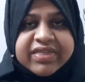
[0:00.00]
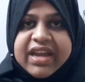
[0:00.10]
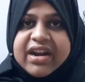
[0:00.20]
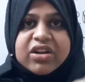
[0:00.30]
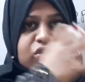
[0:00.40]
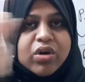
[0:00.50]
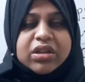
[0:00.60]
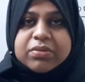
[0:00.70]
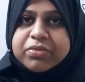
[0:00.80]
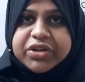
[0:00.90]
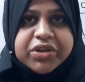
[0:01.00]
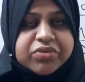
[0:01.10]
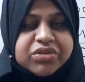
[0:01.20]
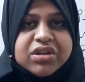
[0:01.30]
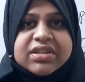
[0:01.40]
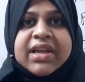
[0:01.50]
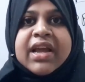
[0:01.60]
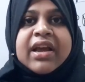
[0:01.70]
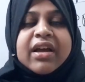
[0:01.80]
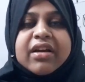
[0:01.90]
there are no other producers,
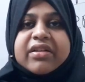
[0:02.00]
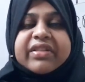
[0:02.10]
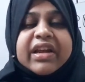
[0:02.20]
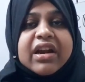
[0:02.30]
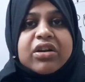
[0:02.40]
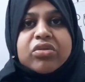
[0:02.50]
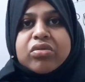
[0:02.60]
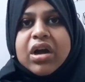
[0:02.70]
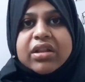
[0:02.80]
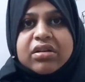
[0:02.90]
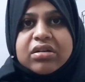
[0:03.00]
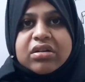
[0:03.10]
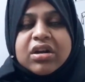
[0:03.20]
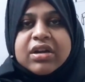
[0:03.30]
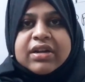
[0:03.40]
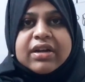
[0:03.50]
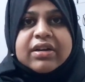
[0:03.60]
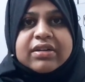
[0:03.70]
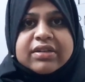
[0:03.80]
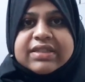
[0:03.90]
there are no other
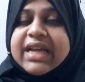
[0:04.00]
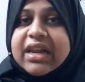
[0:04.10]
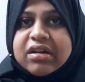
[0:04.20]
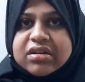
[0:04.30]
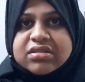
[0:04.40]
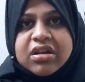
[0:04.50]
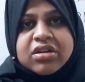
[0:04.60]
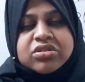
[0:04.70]
sellers.